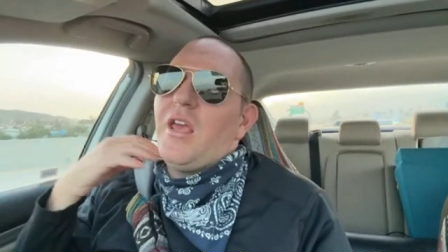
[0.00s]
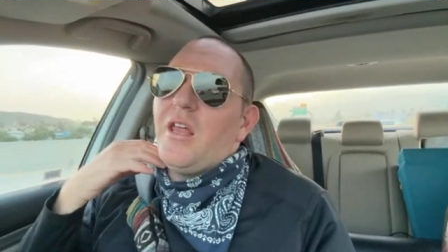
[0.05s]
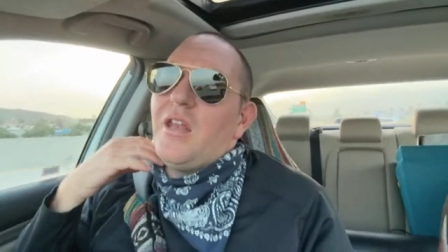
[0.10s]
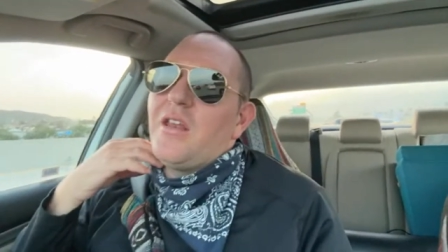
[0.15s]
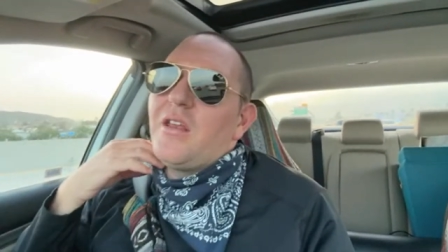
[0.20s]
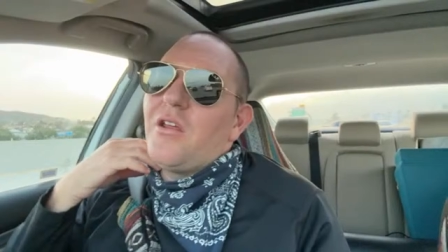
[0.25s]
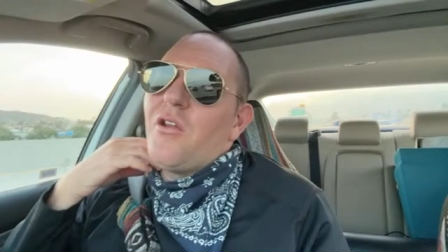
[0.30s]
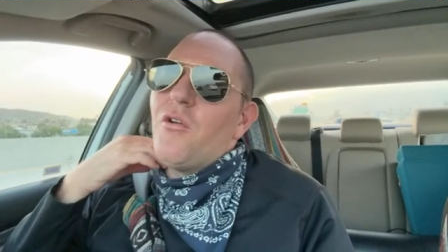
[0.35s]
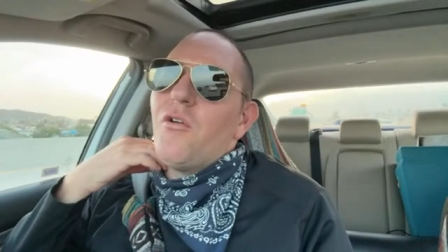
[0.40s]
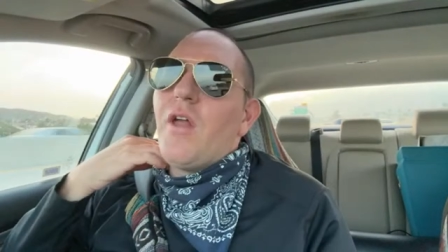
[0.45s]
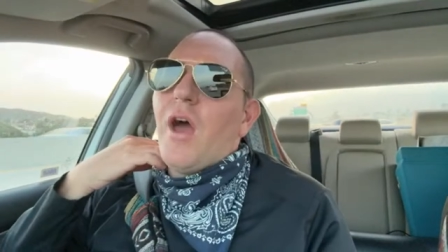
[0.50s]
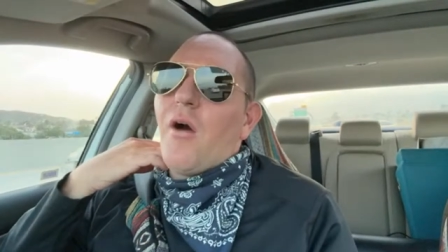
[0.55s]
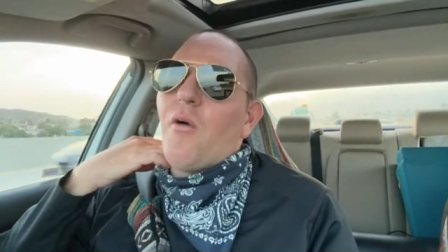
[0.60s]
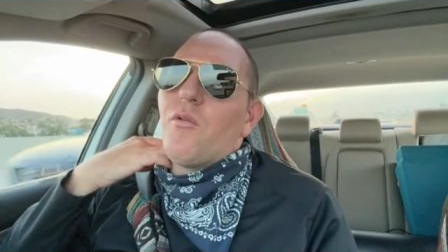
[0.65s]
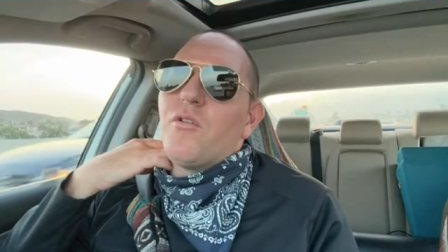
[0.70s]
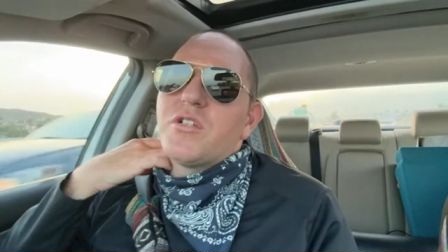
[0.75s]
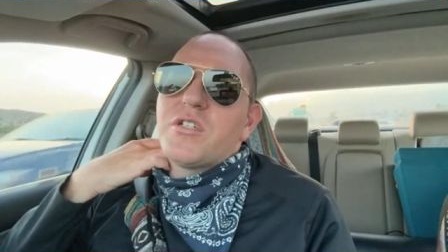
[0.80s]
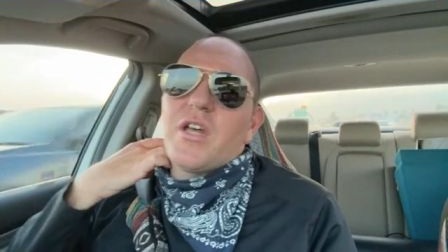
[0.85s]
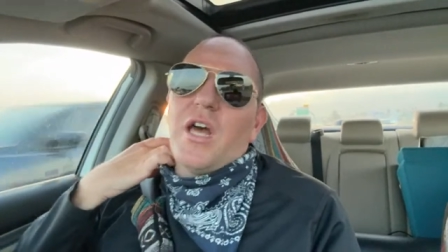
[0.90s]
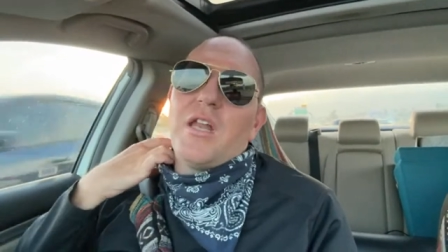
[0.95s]
And now
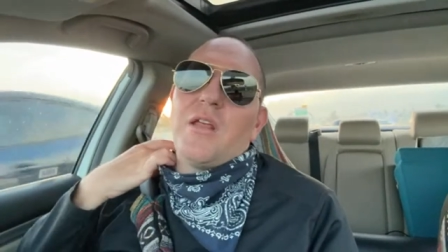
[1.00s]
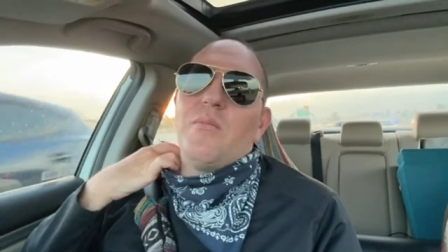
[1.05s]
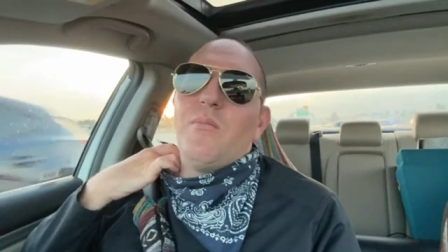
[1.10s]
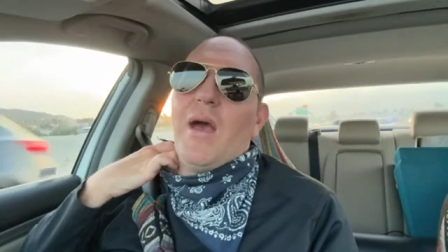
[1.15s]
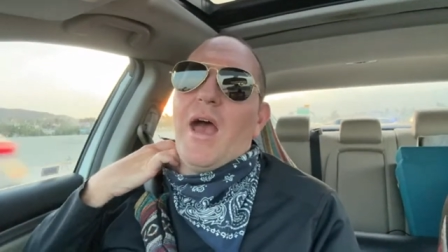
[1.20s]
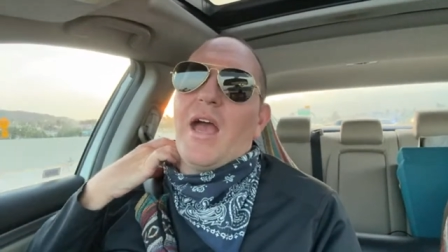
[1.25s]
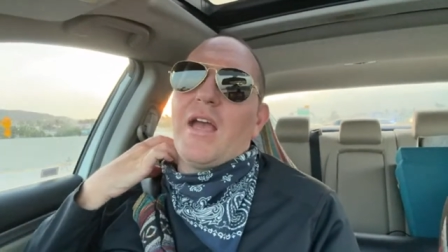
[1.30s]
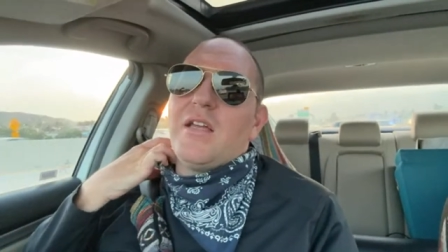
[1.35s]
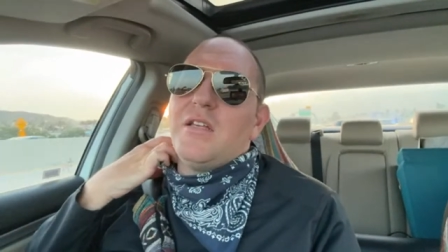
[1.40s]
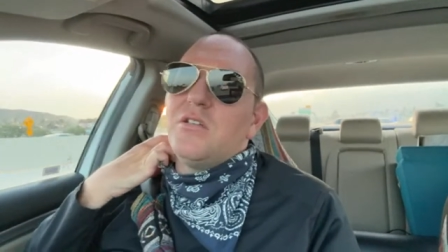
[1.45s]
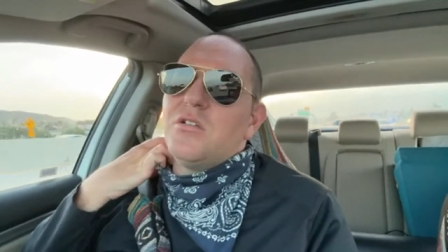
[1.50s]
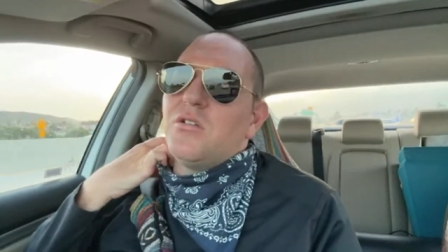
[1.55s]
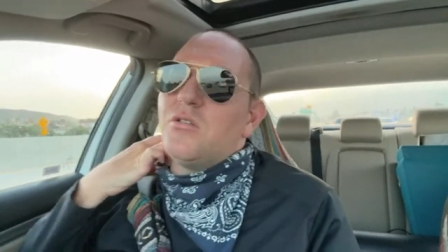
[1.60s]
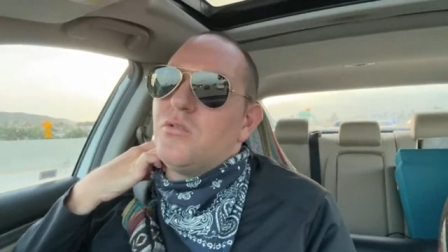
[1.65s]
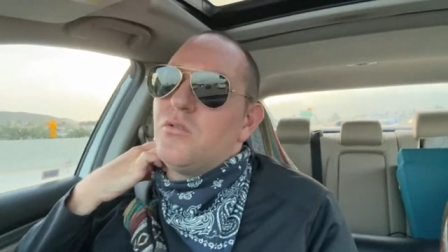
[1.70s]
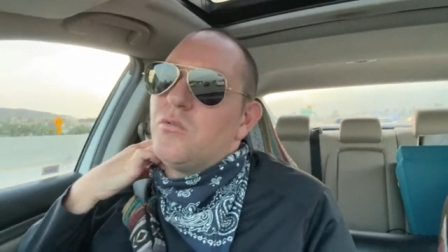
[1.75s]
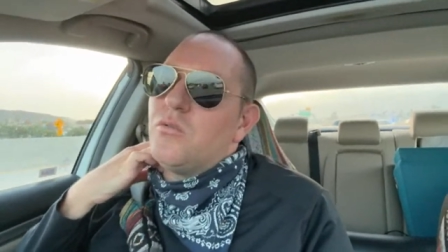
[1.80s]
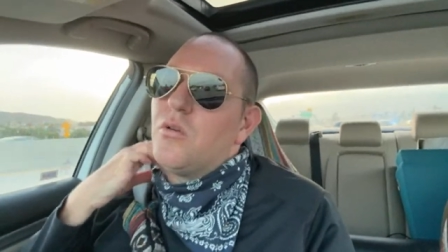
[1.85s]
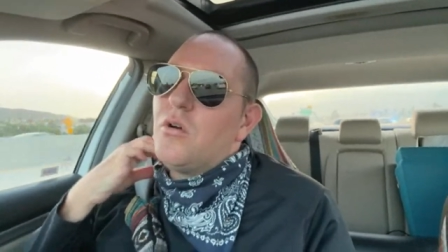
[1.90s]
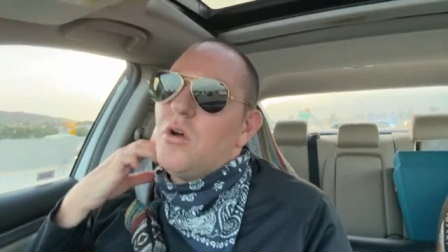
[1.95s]
we're sliding back
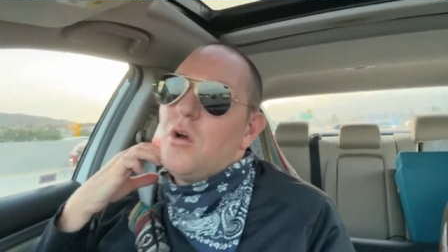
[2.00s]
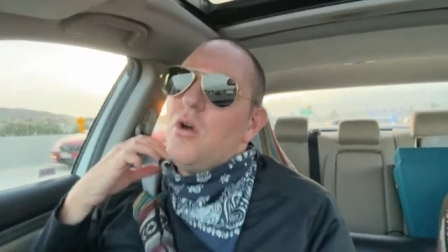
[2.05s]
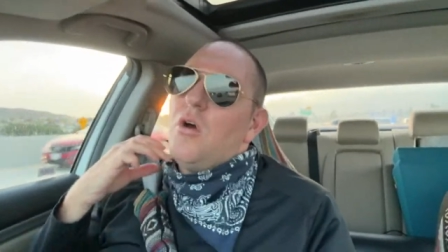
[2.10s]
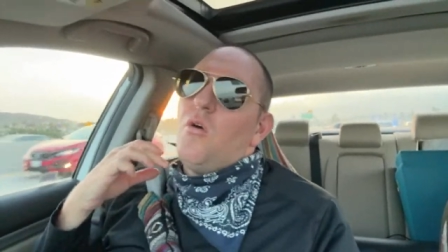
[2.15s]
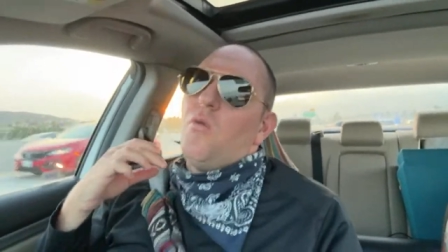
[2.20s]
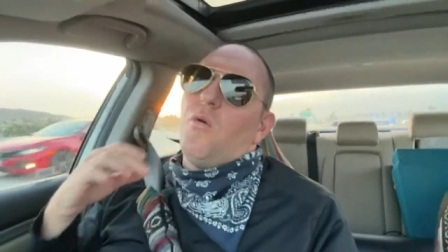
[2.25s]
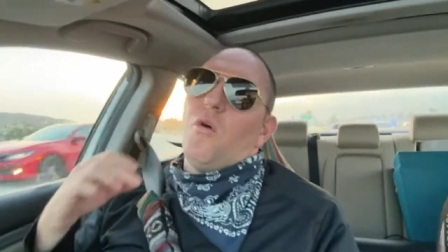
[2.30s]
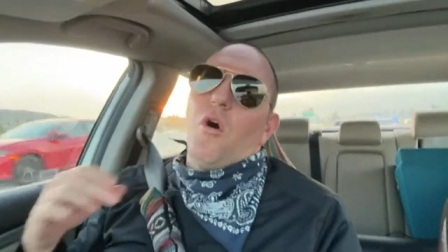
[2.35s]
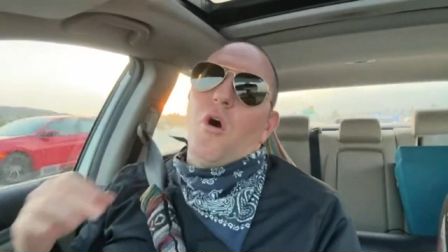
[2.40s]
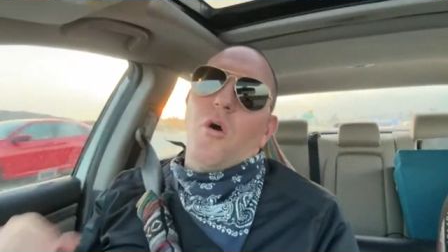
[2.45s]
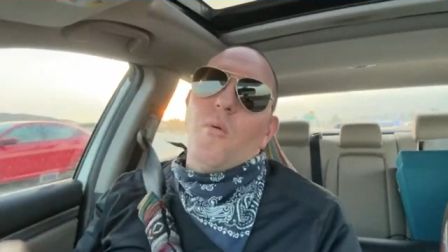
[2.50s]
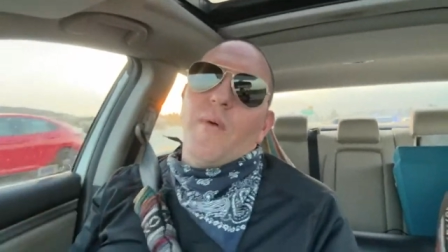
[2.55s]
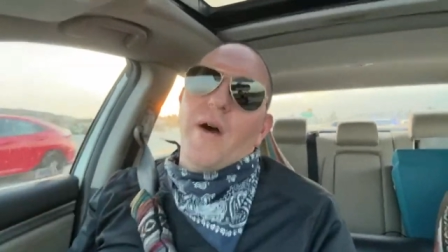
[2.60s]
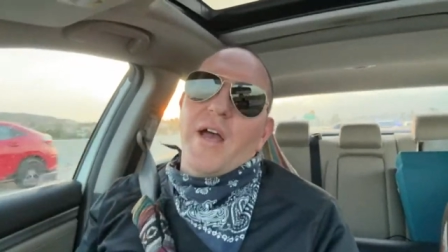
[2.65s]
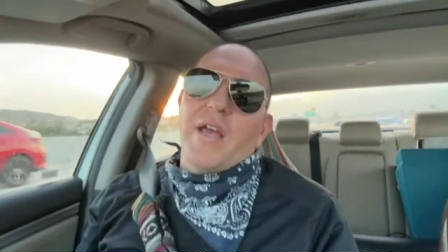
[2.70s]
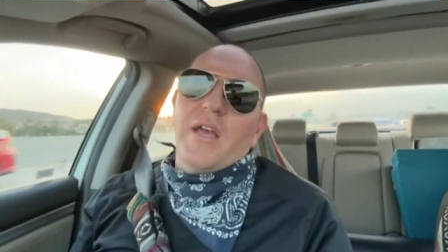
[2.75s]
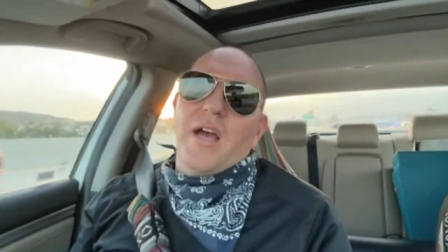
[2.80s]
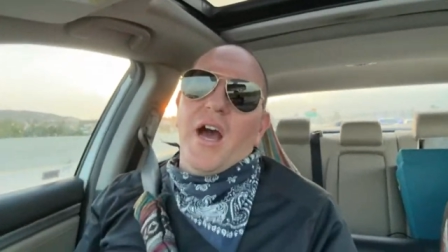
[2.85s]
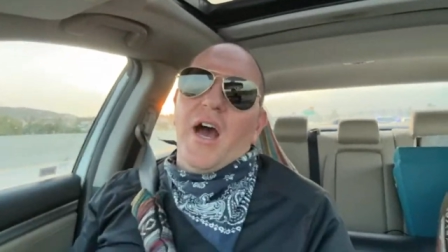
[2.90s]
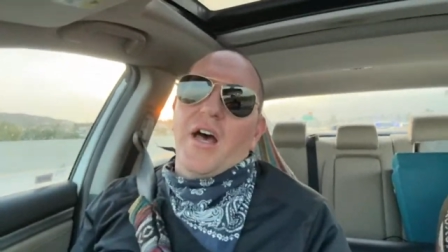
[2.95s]
into, well, oh my
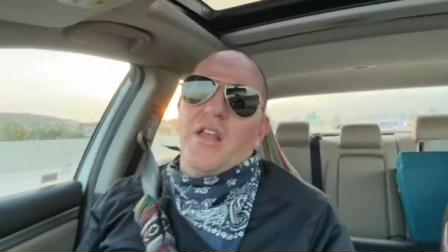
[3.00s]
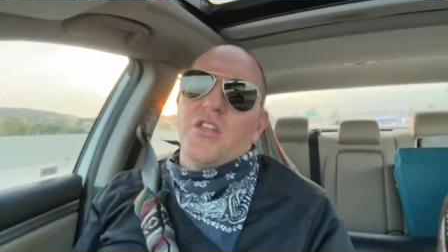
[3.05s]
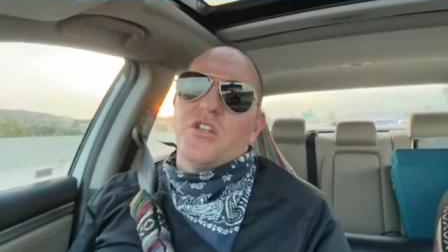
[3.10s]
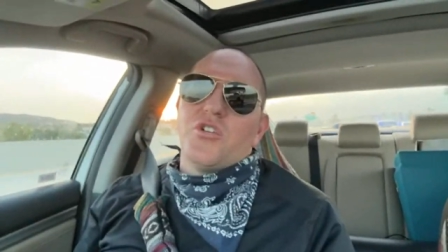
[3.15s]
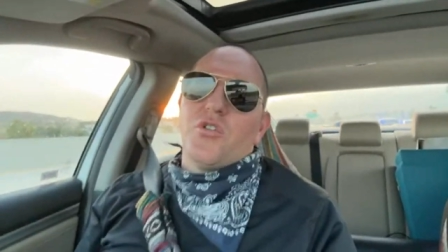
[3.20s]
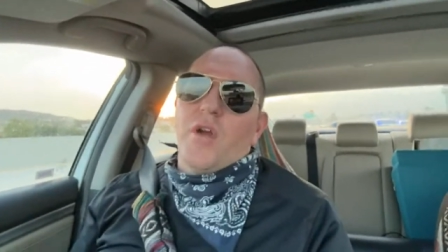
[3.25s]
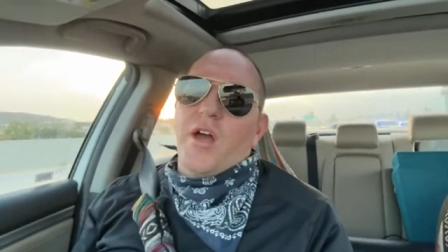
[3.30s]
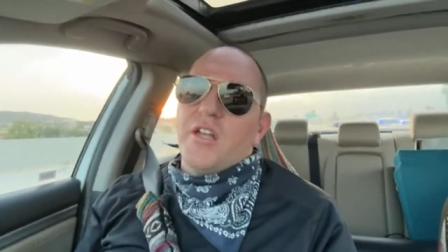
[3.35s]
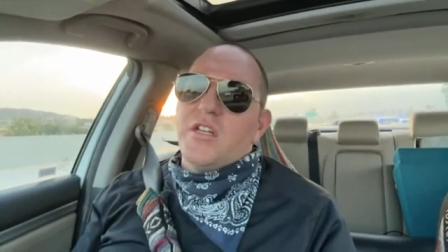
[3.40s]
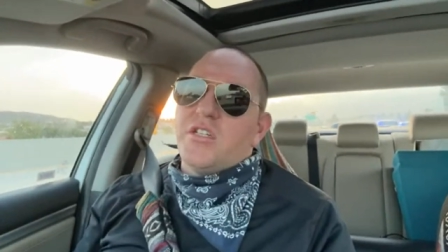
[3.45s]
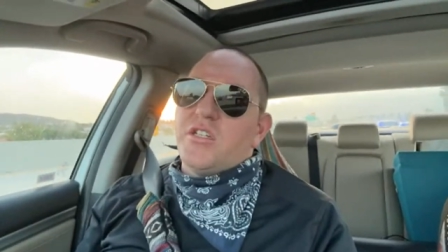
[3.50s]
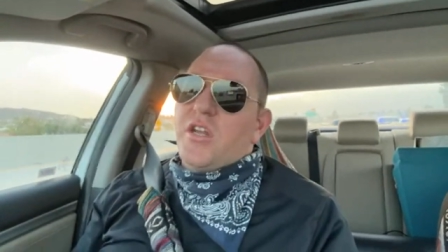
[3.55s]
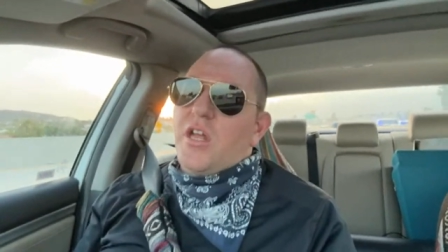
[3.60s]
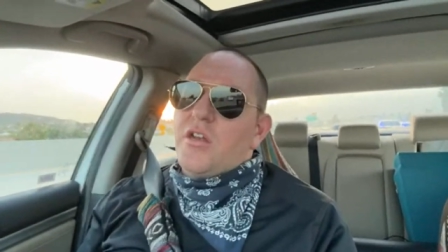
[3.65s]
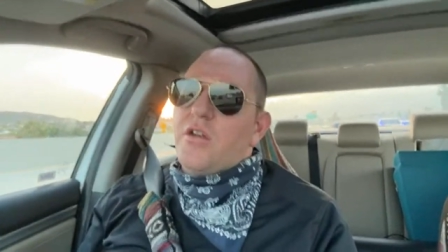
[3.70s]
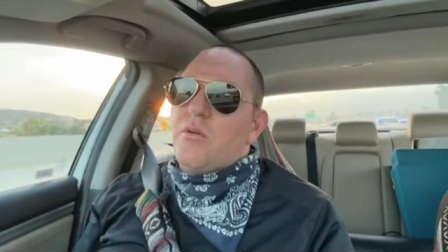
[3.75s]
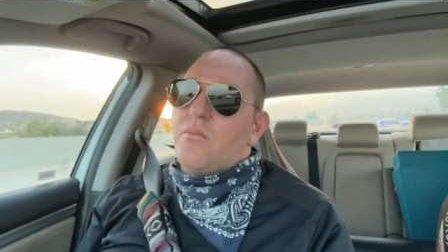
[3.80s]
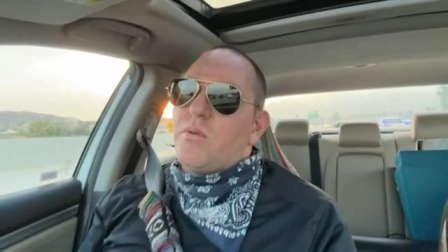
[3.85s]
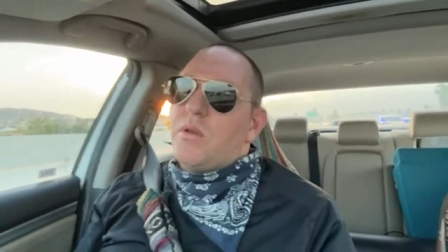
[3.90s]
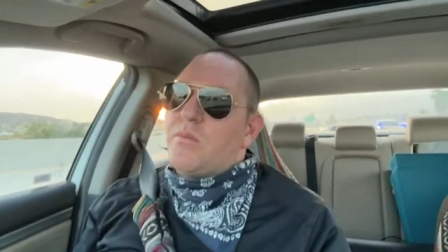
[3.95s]
God, the
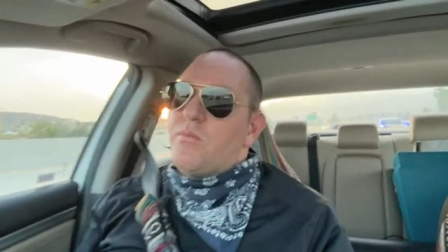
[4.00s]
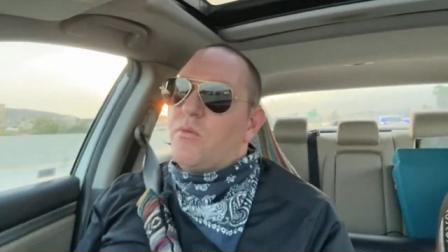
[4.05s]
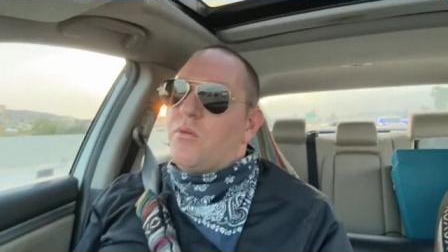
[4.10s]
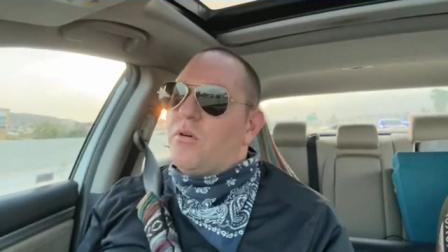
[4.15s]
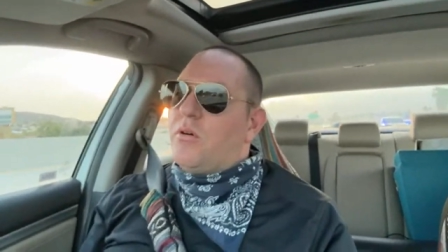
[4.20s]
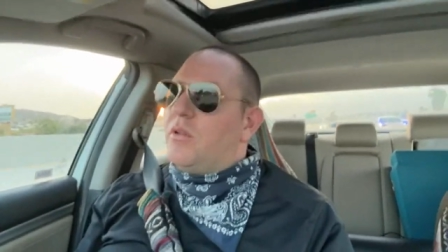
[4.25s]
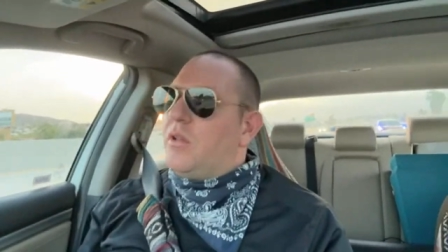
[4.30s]
transgender people.